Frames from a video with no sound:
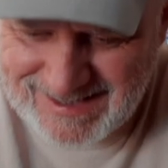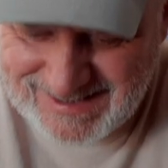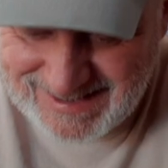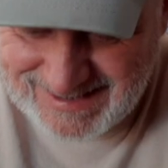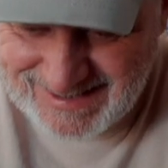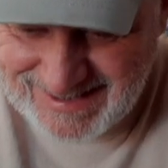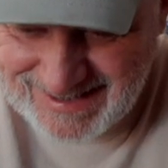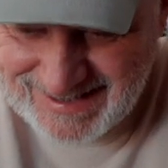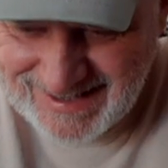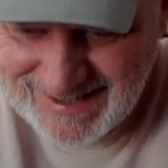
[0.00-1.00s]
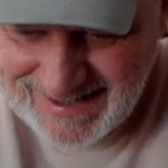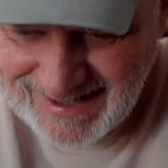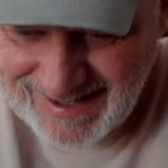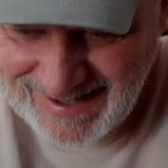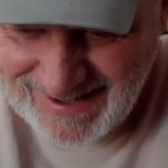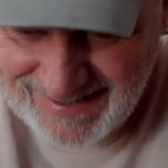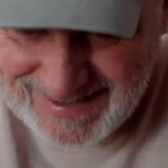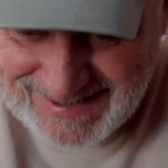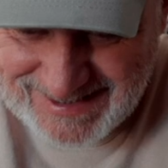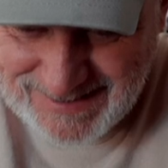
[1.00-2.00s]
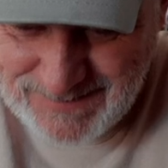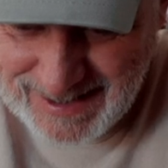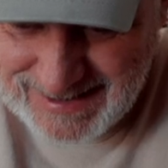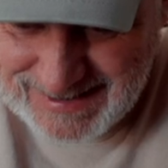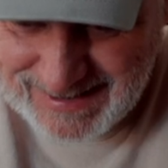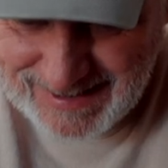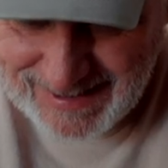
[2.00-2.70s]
this is good. Oh, this is amazing.